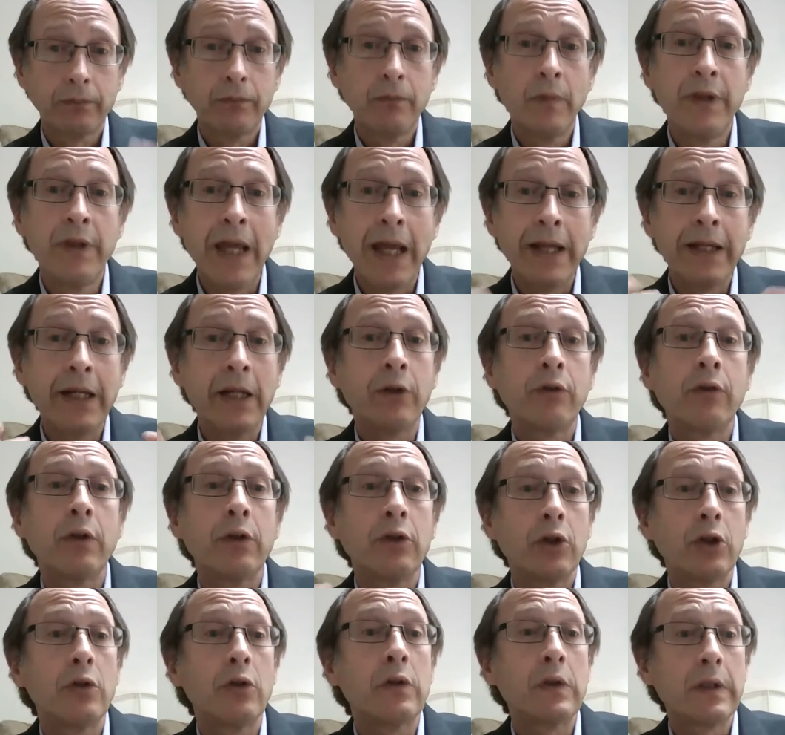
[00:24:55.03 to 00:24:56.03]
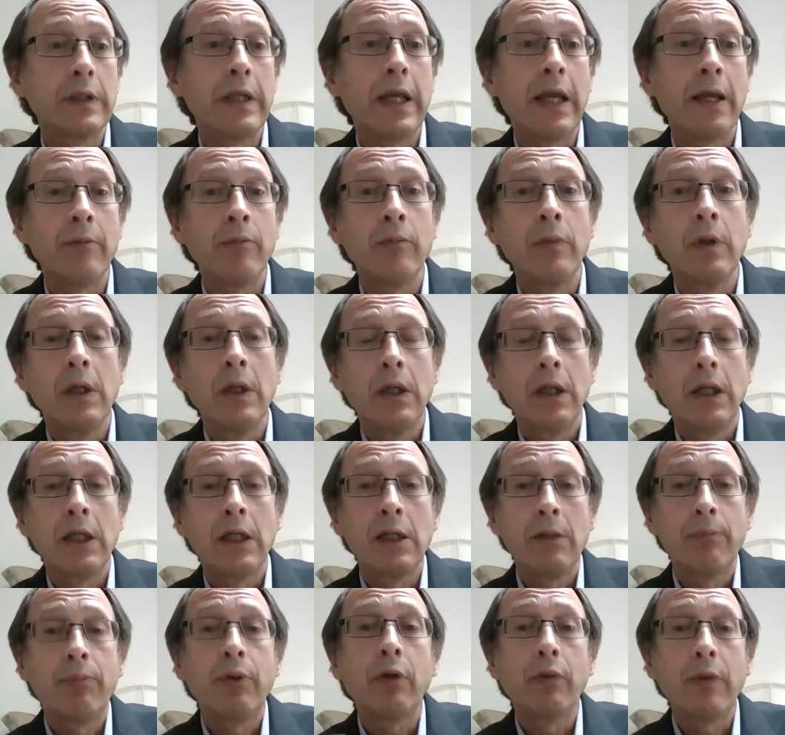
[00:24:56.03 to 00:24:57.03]
then introduce them in
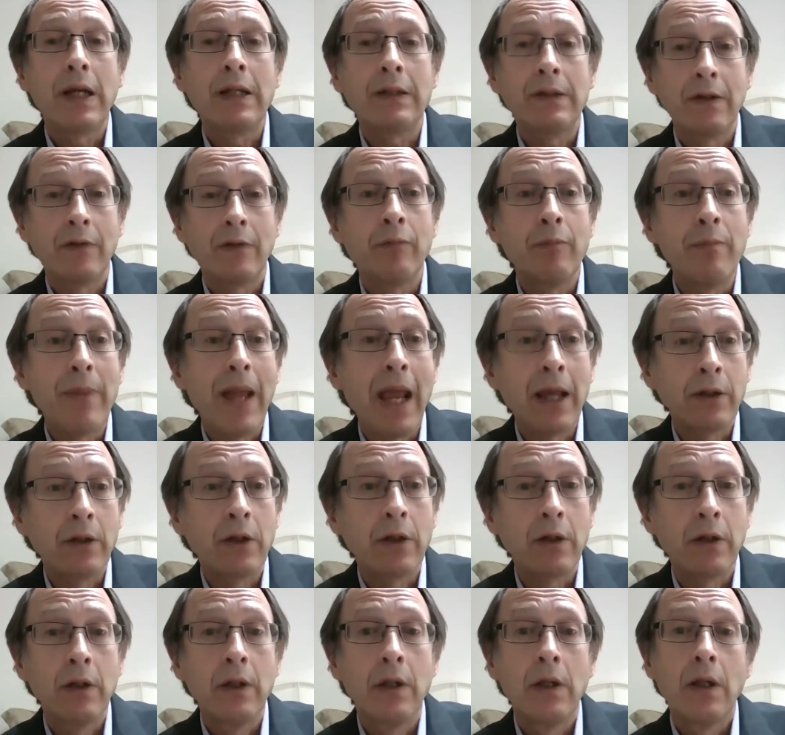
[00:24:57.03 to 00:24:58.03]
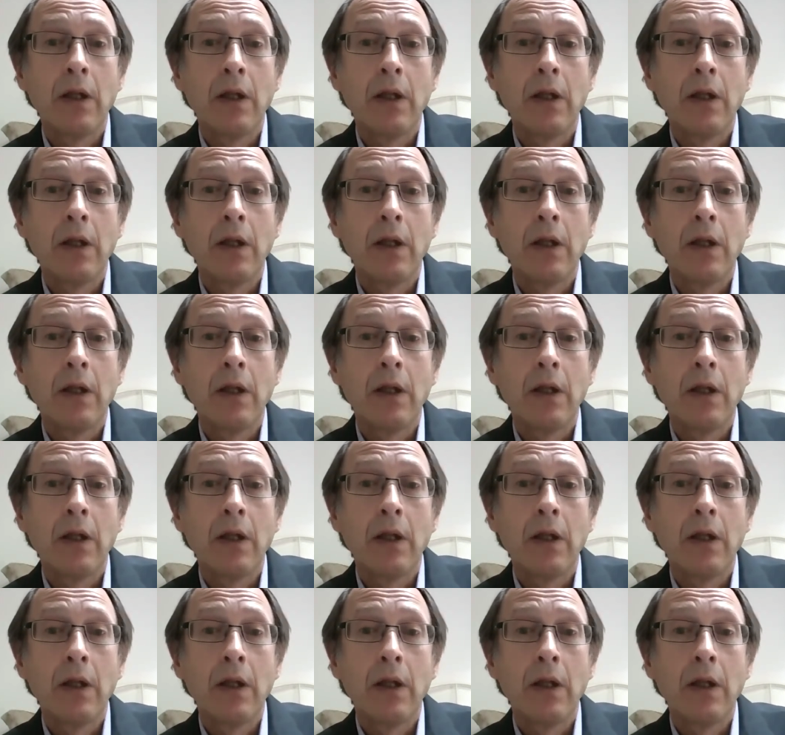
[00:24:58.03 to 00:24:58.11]
a progressive manner